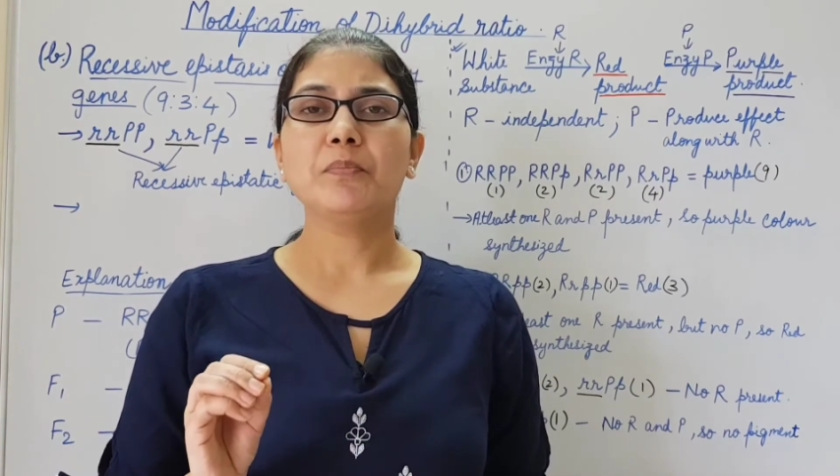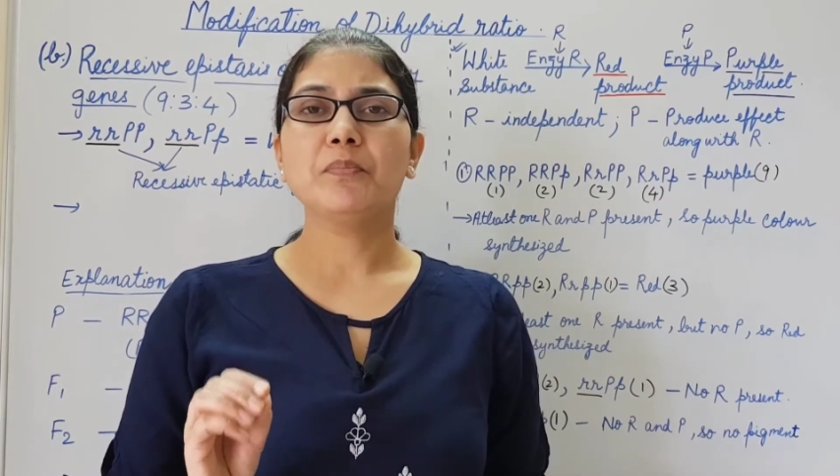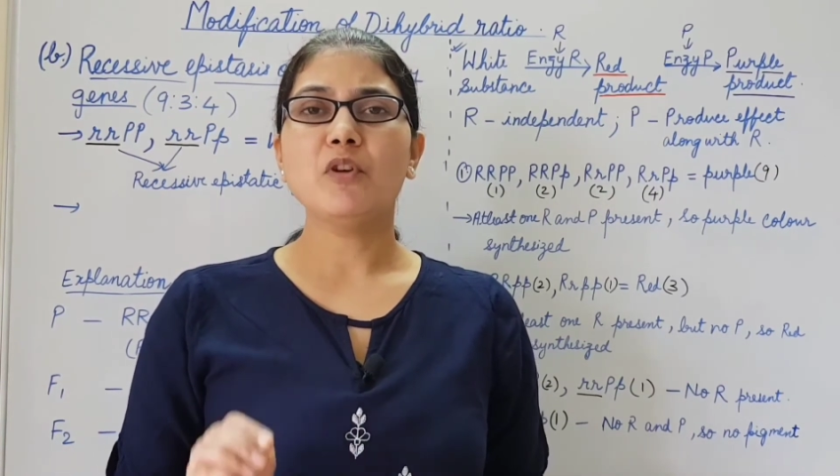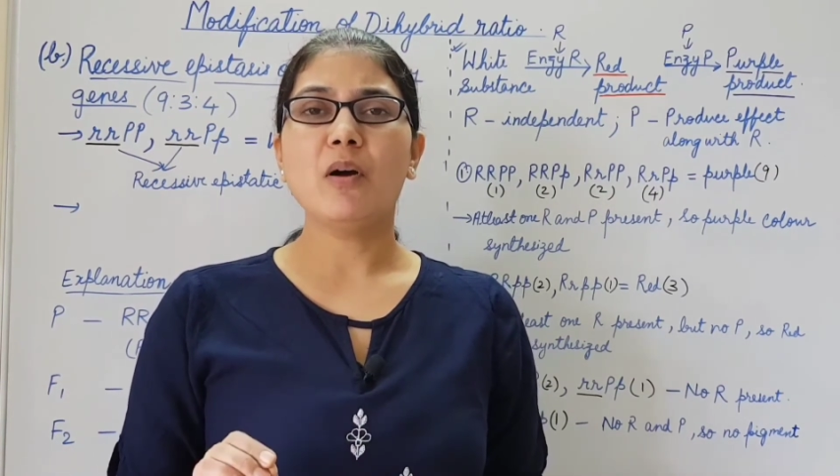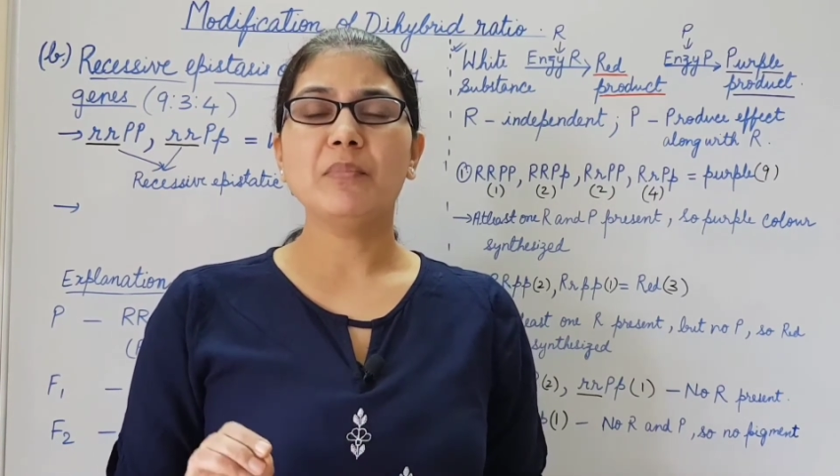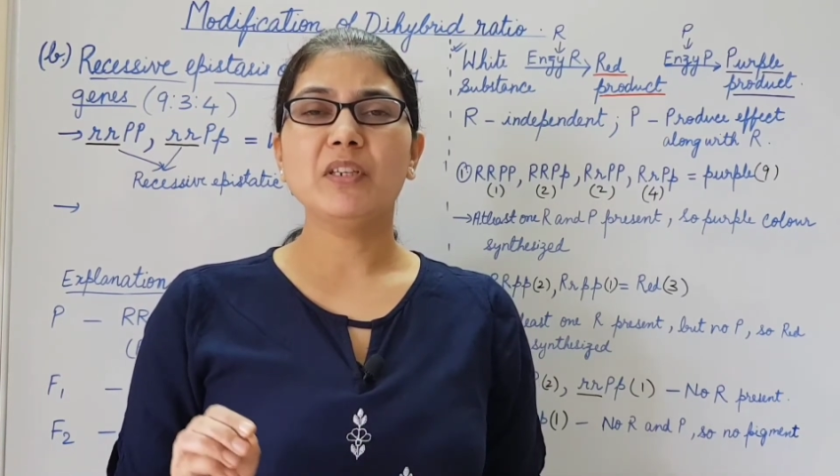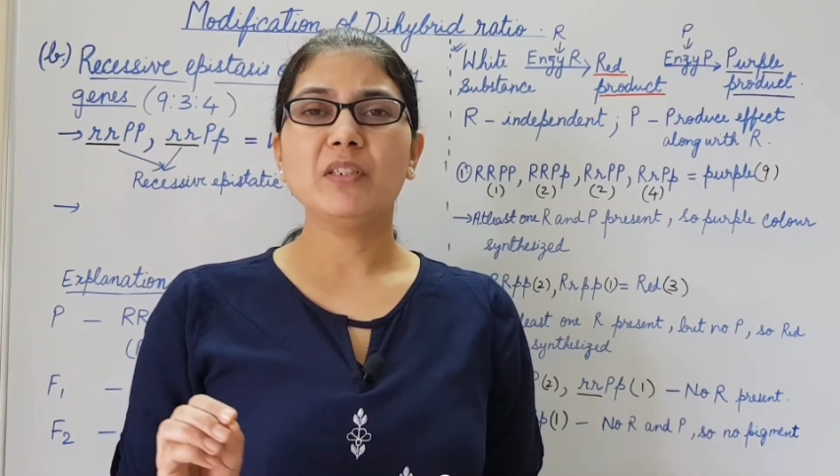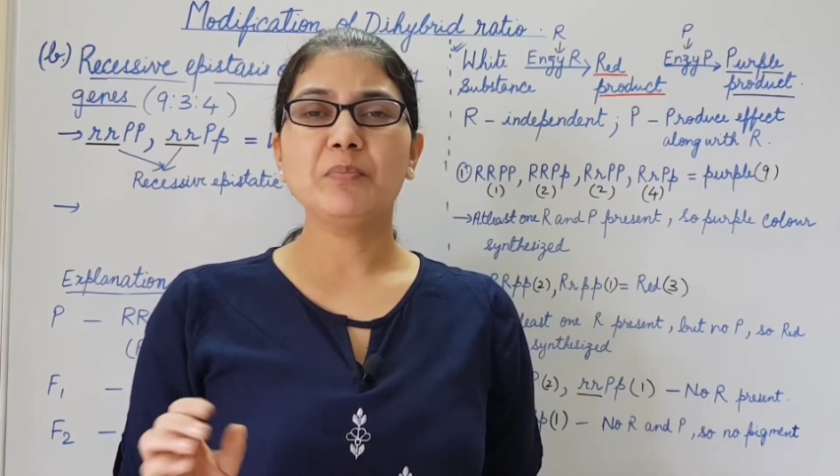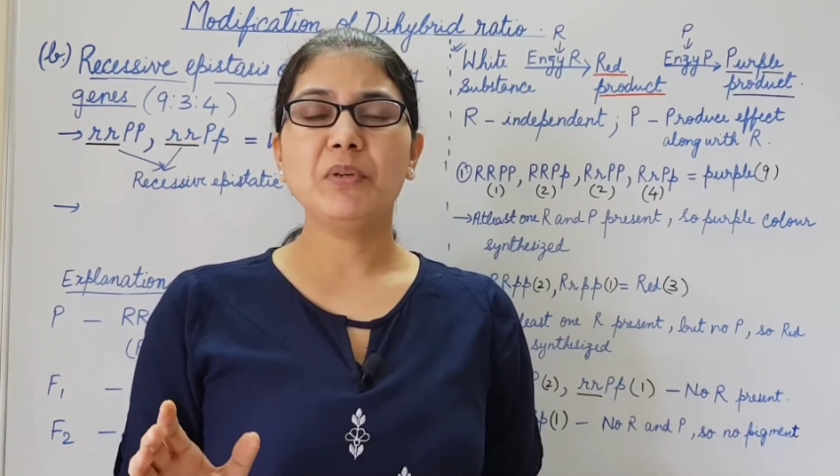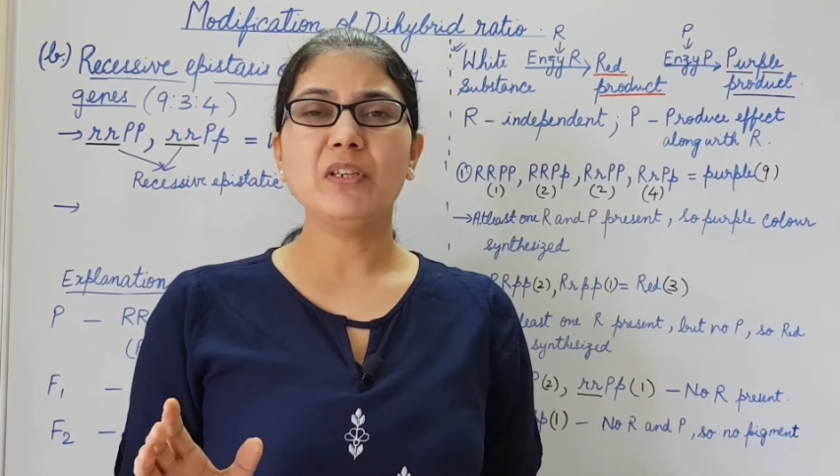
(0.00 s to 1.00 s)

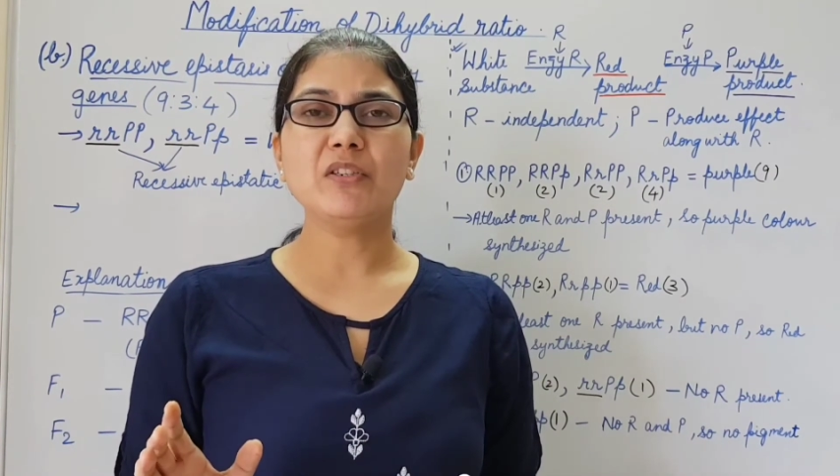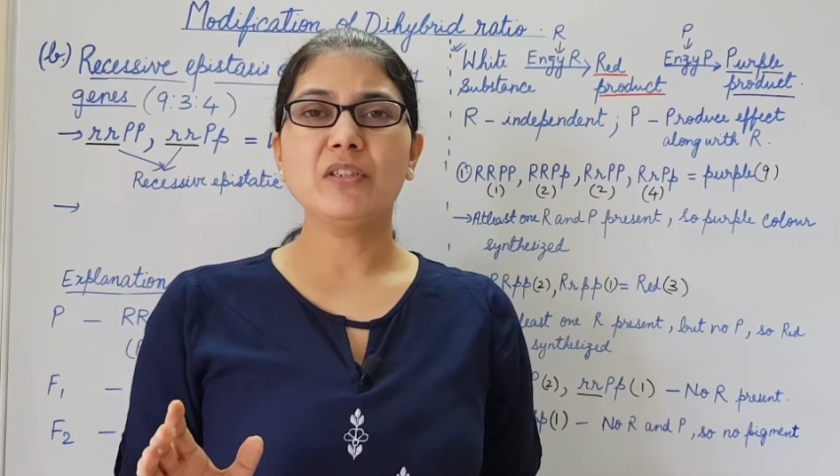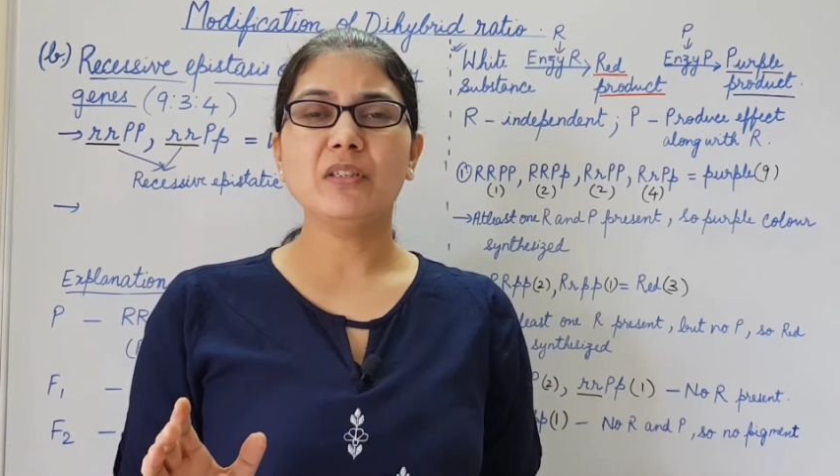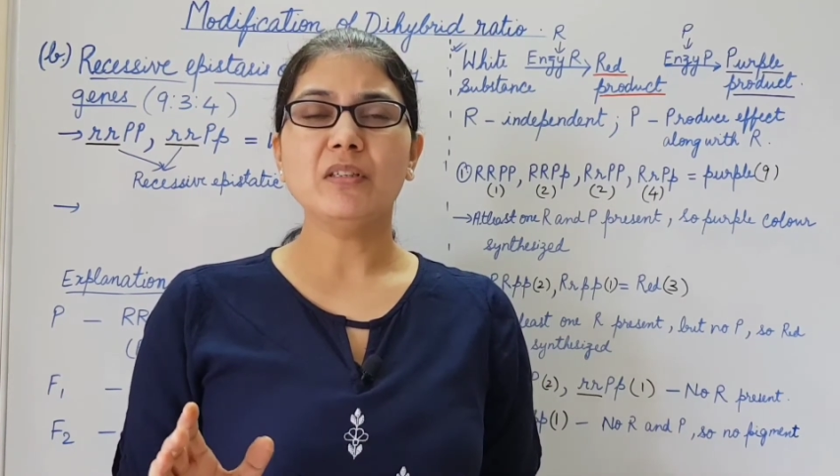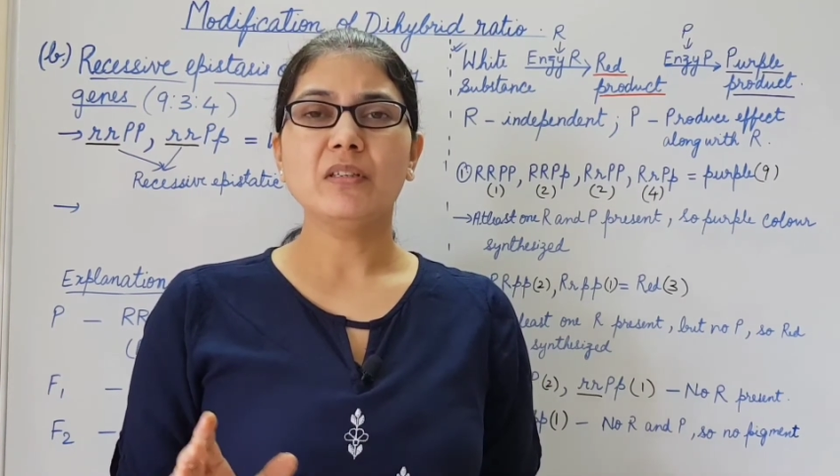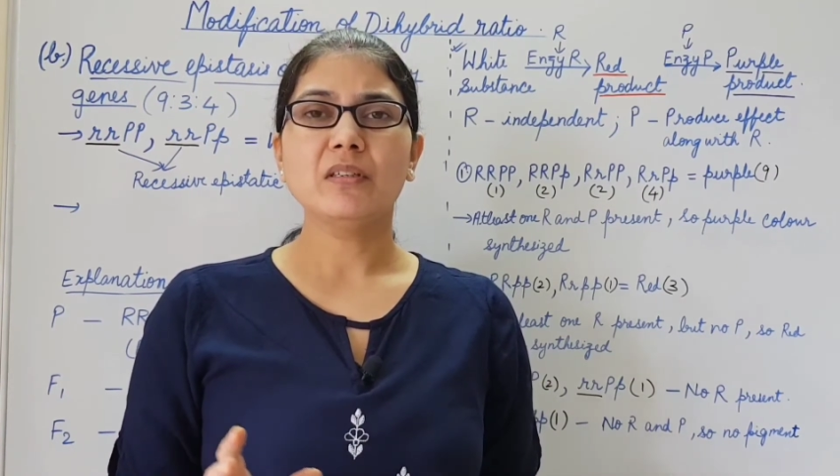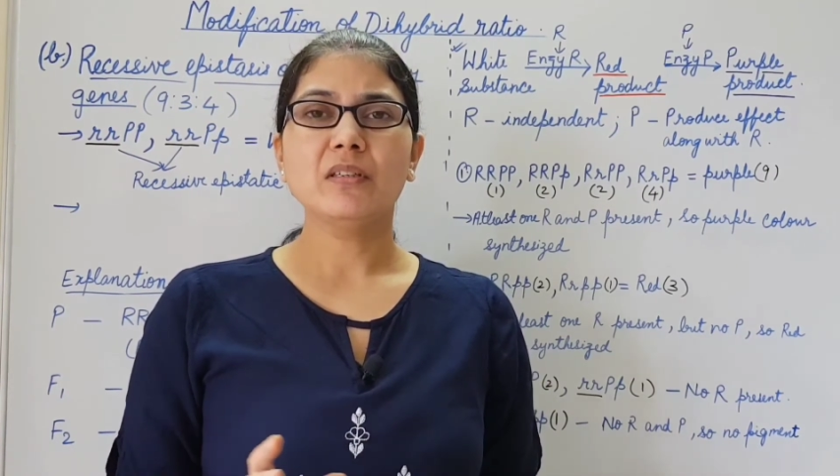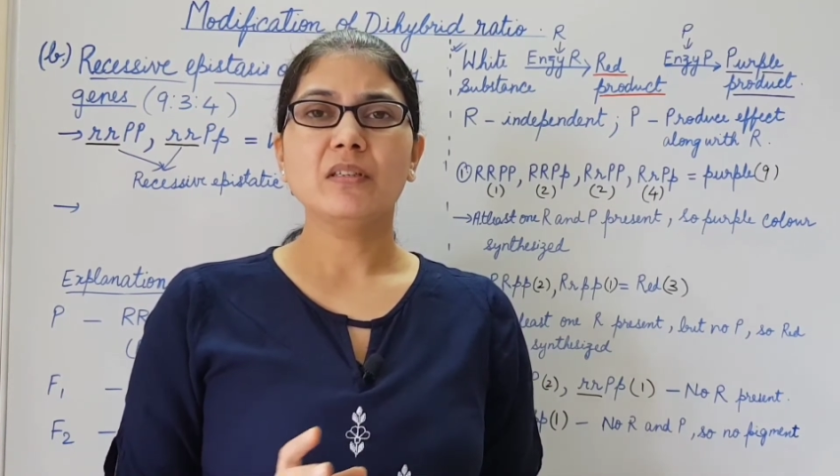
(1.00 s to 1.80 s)
dominant P gene